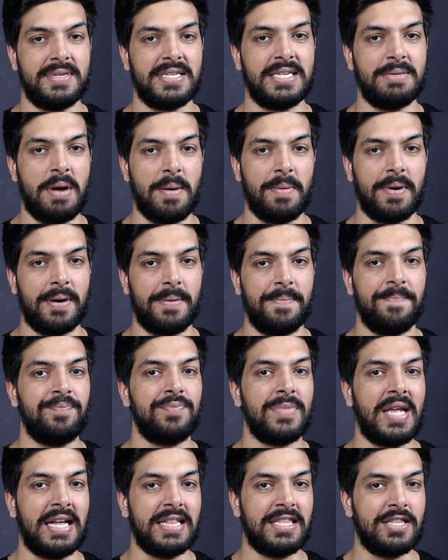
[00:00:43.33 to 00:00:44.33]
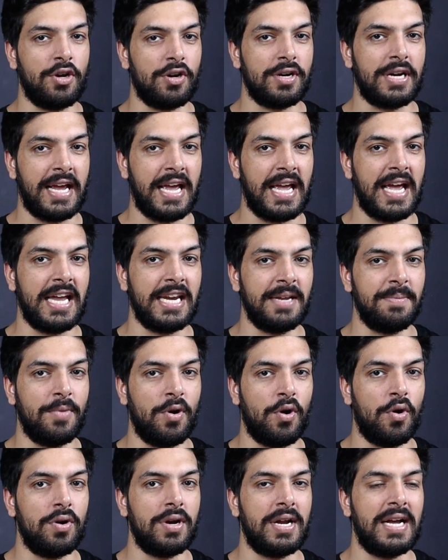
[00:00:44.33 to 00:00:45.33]
Remember, it's not A
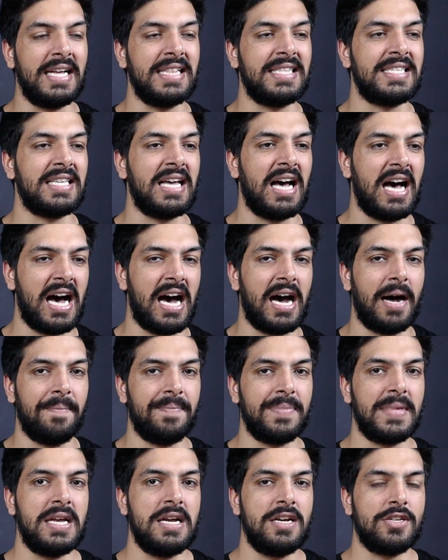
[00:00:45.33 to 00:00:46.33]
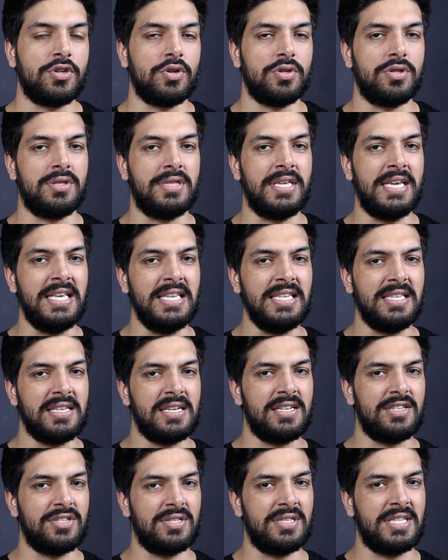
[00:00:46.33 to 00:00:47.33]
anymore, it's A. So these
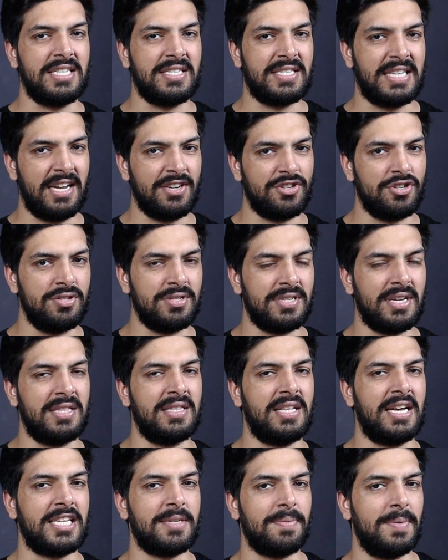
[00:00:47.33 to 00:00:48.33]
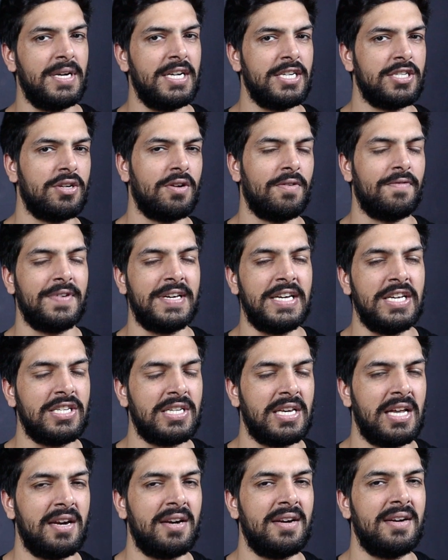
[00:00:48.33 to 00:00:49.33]
sessions and the explanation of
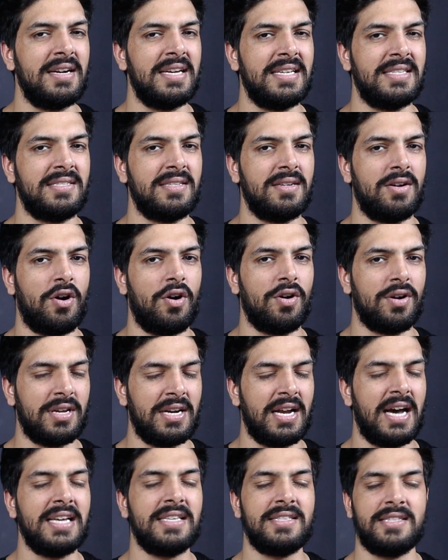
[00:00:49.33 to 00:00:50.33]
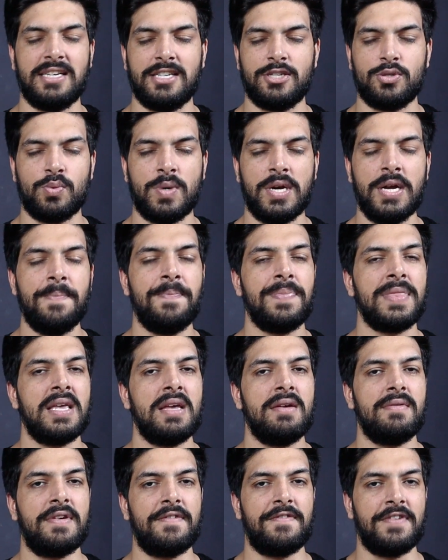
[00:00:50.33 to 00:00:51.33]
each letter is organized this way.
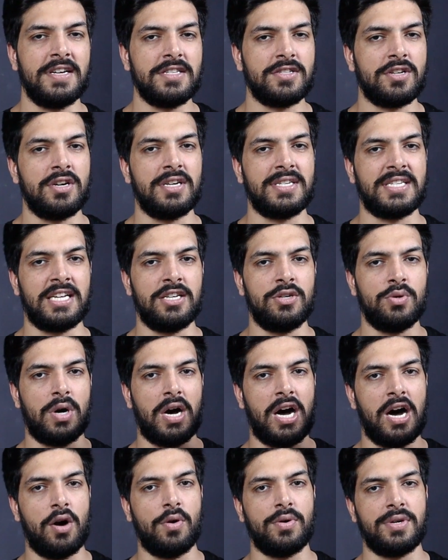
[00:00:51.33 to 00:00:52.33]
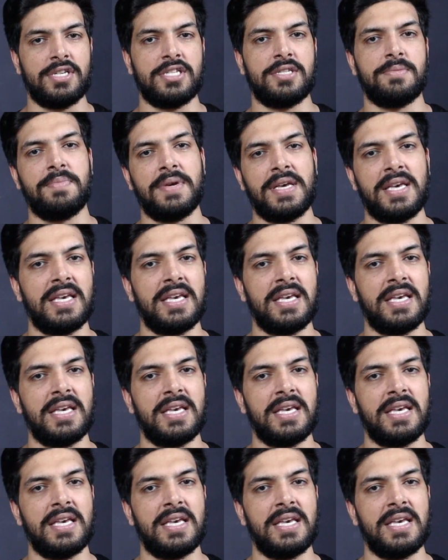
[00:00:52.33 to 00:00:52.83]
We first gonna tell you how it is